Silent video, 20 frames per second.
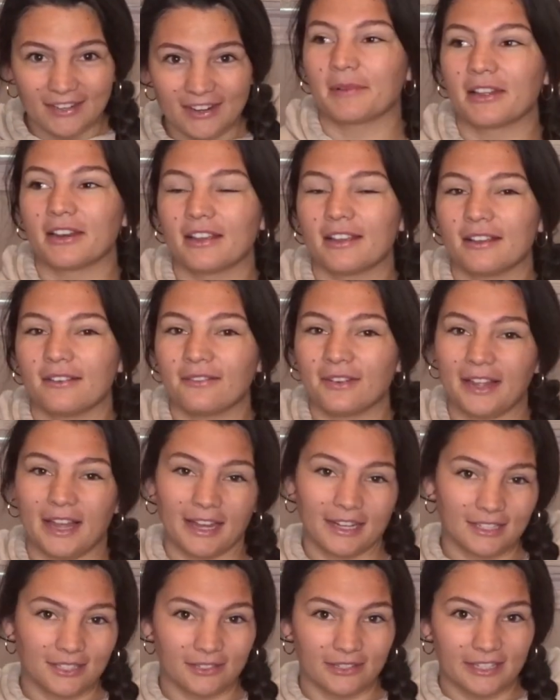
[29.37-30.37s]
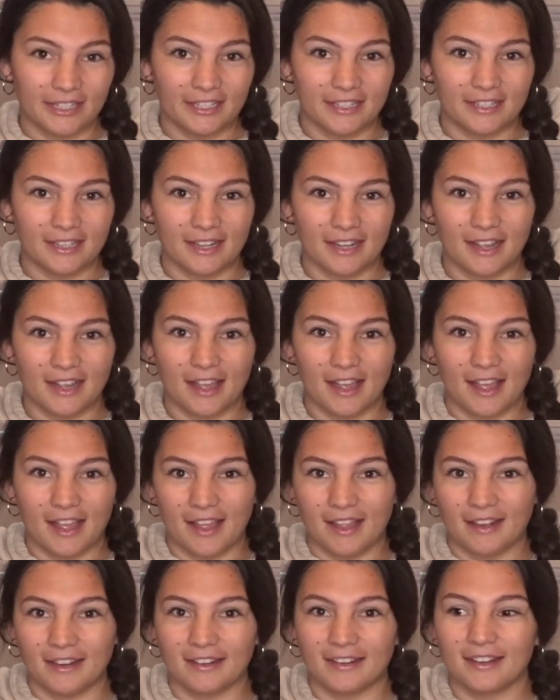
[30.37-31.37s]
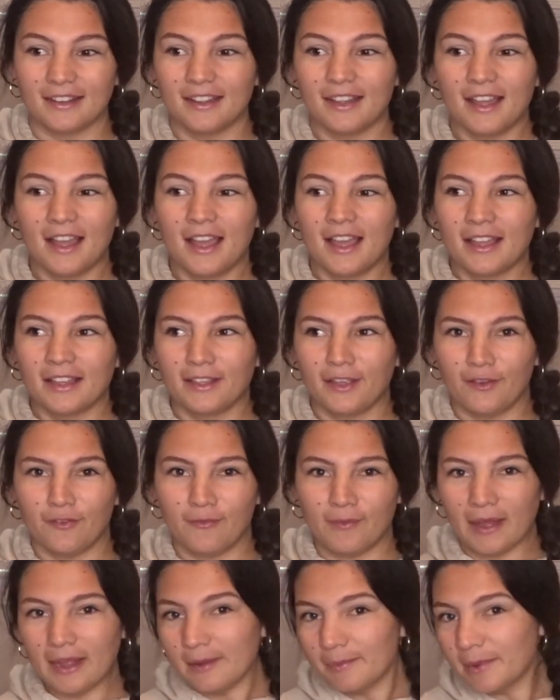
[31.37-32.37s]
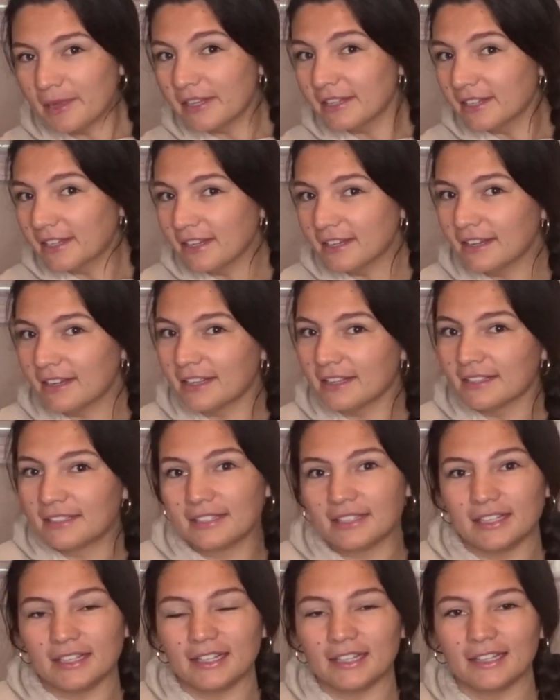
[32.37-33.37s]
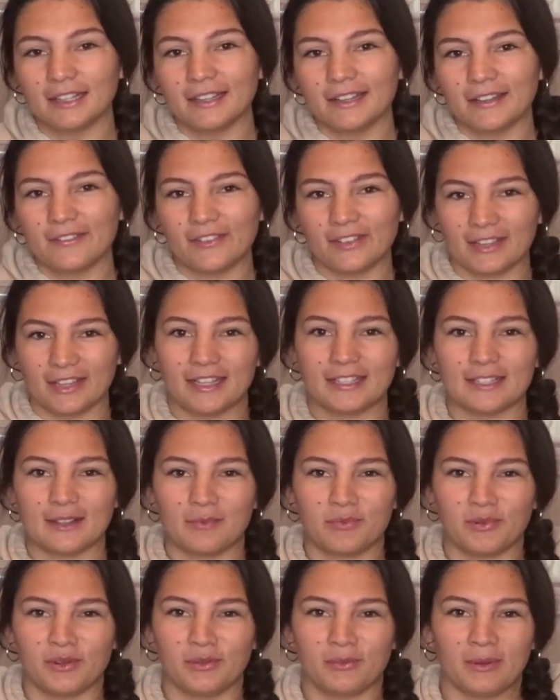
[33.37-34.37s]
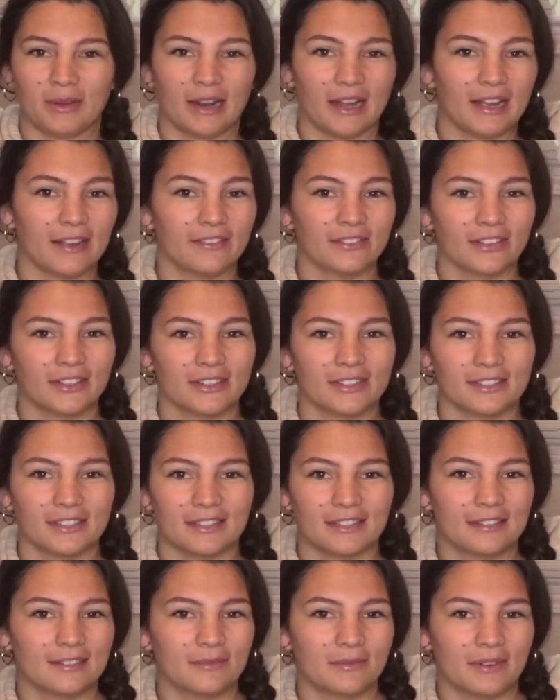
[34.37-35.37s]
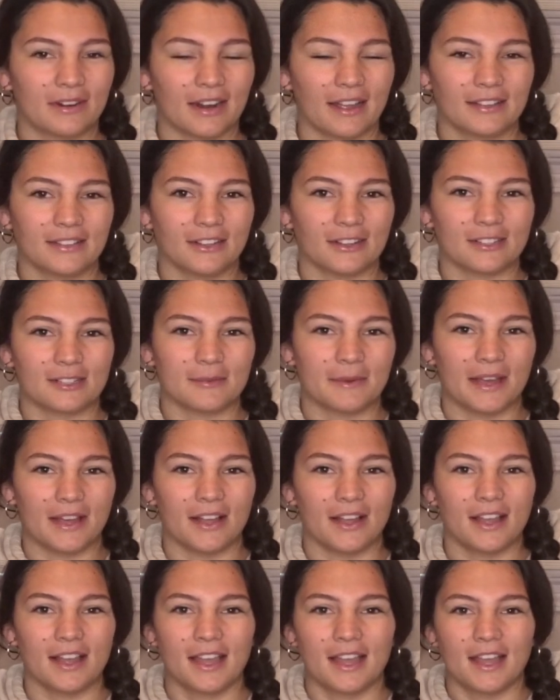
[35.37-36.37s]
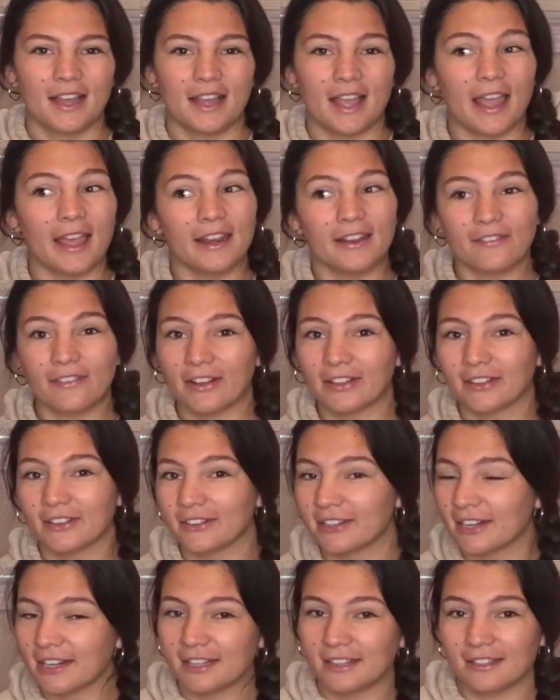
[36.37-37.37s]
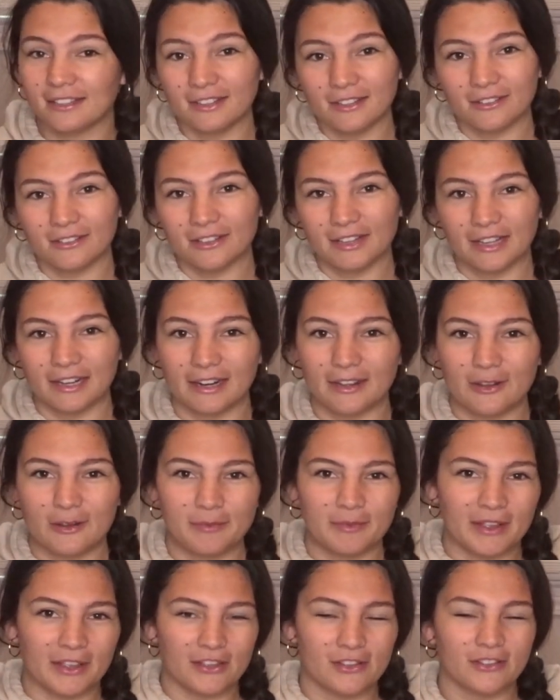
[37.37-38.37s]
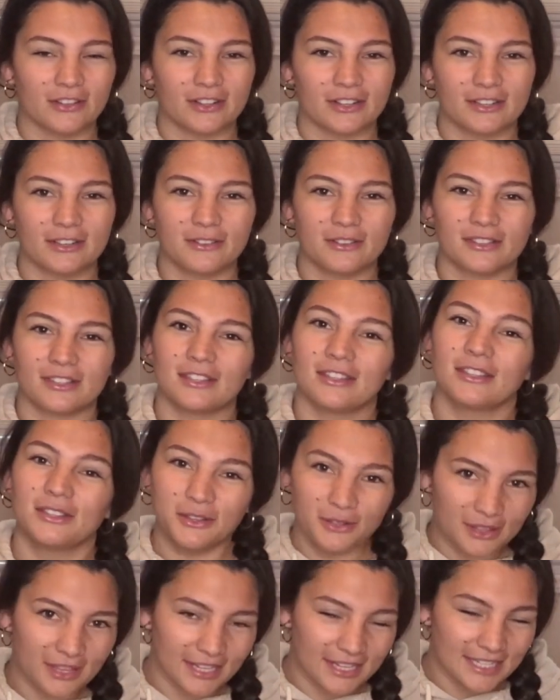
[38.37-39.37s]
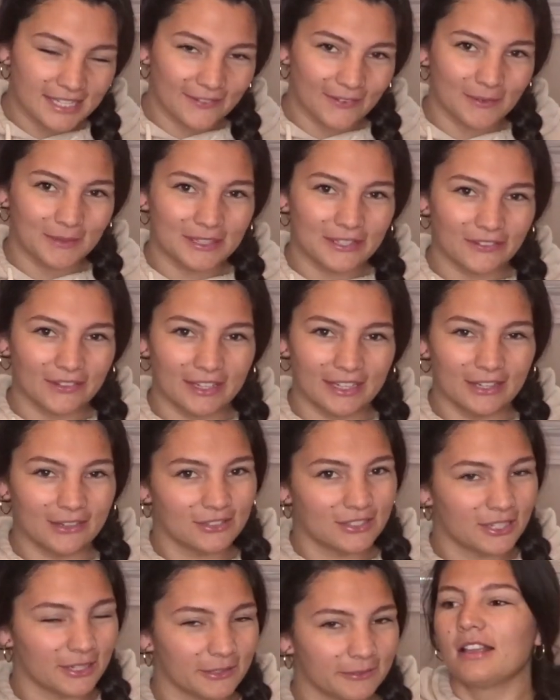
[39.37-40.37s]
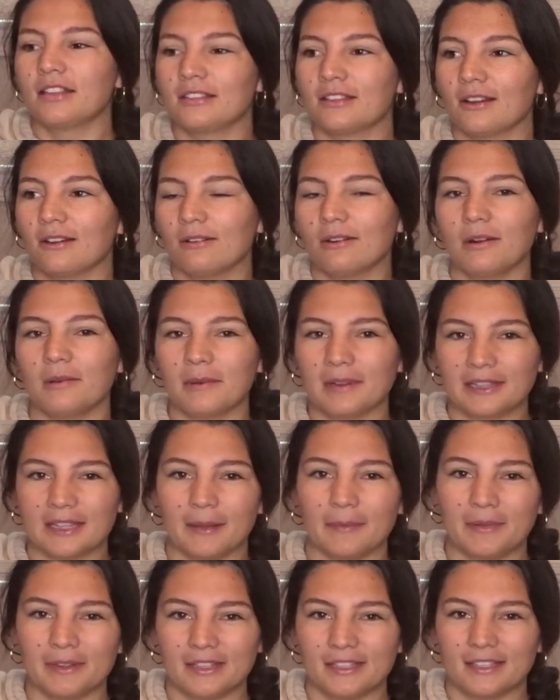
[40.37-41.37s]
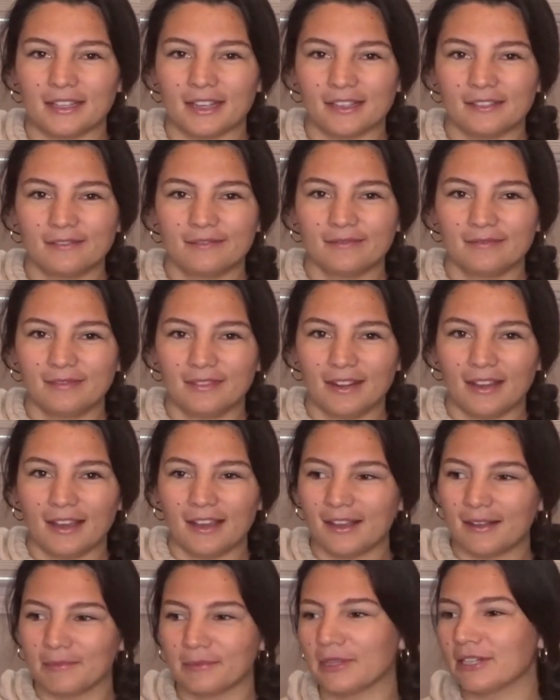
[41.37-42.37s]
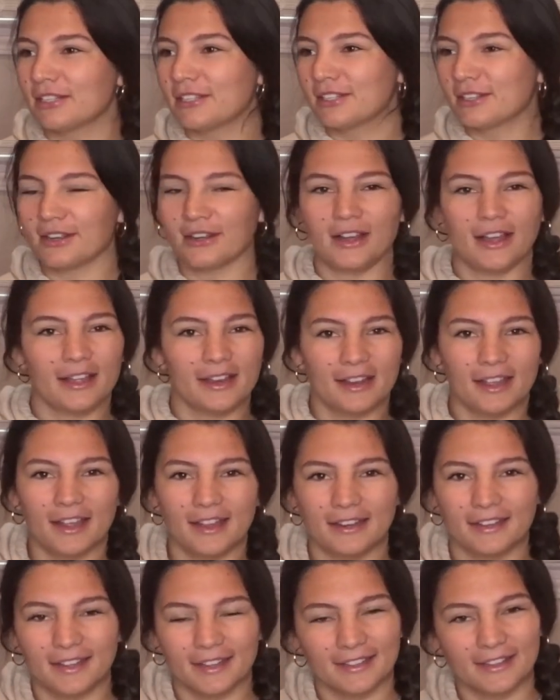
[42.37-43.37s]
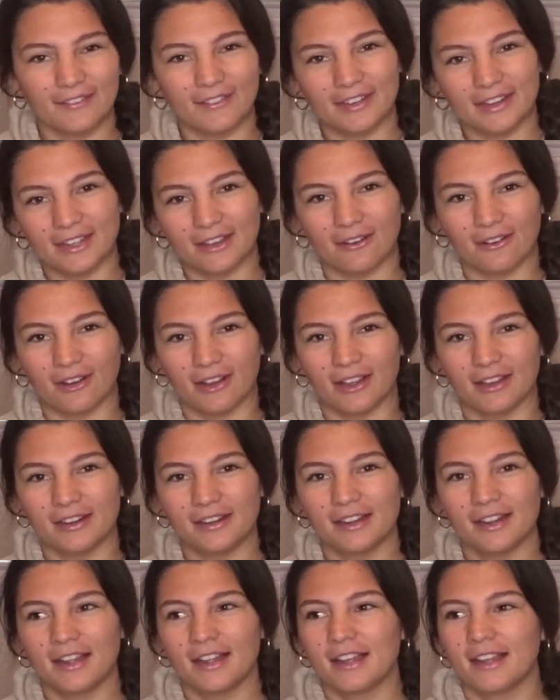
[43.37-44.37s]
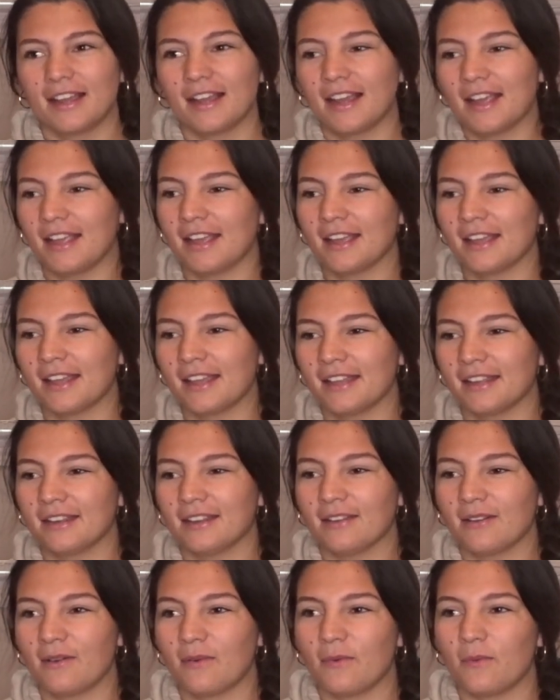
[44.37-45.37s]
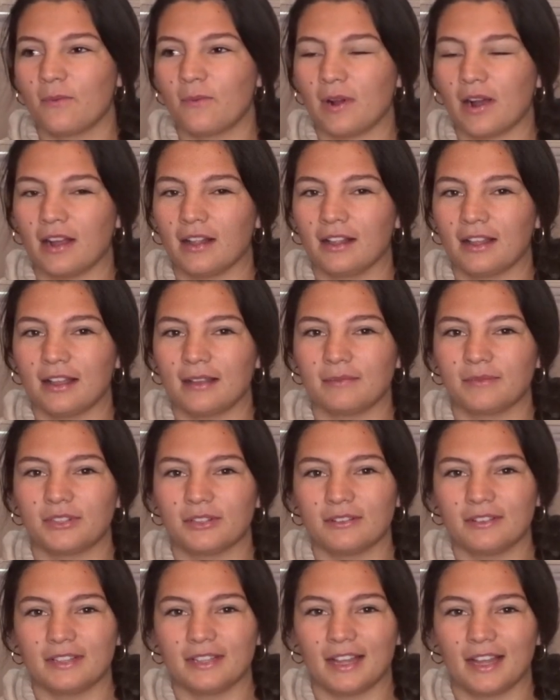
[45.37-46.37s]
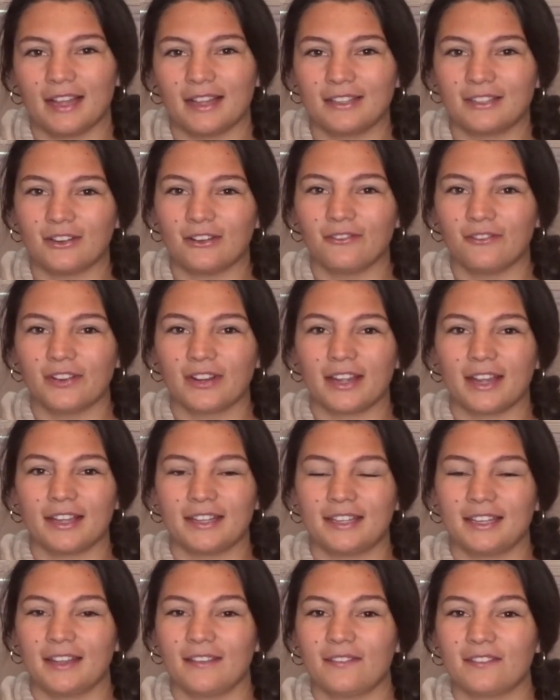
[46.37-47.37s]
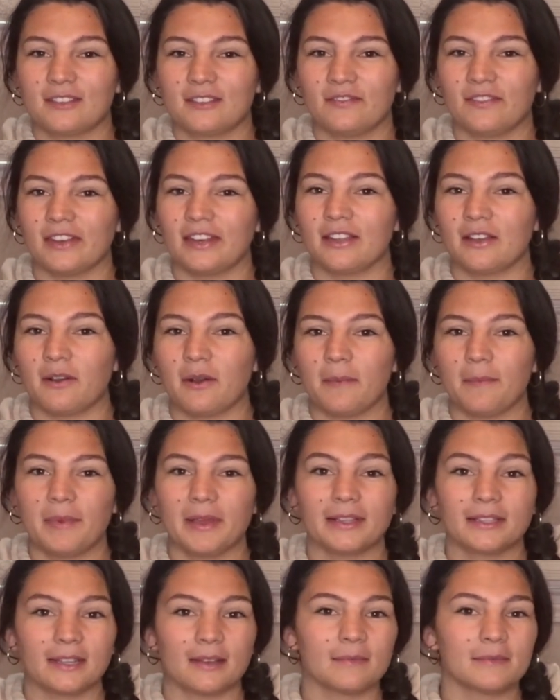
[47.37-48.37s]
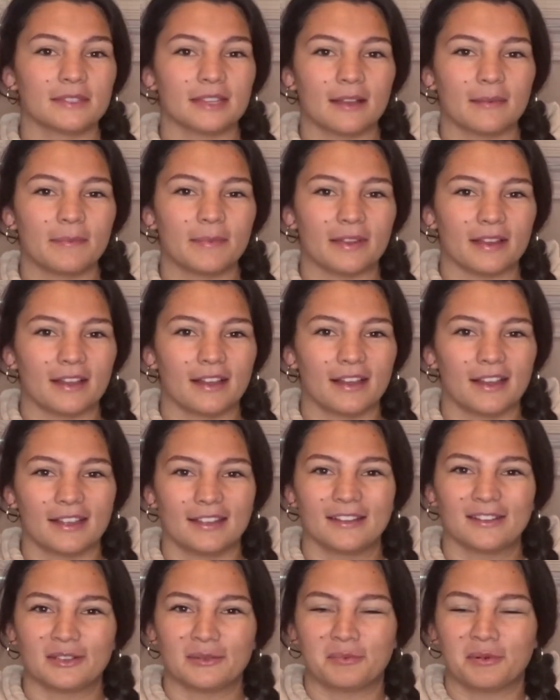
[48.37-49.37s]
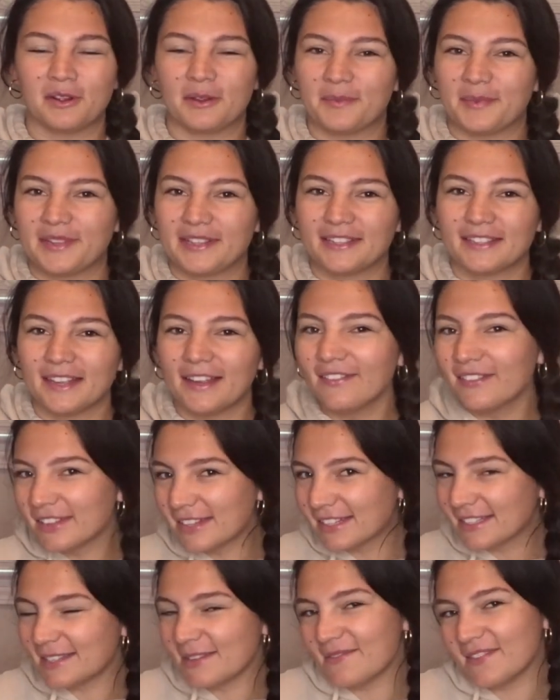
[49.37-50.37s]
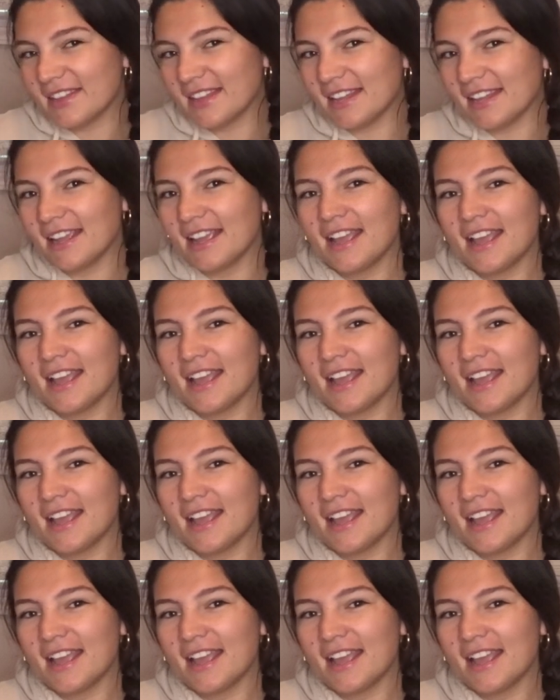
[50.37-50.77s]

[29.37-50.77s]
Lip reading: We're going to react to it and give my opinion and see if it lines up with what I've learned and what I talked about, and if I learned anything new. And I hope that you learn new things from this video too. So with that being said, let's go ahead and get the video on. And while I'm doing that, don't forget to give this video a big thumbs up. Your support means everything to me.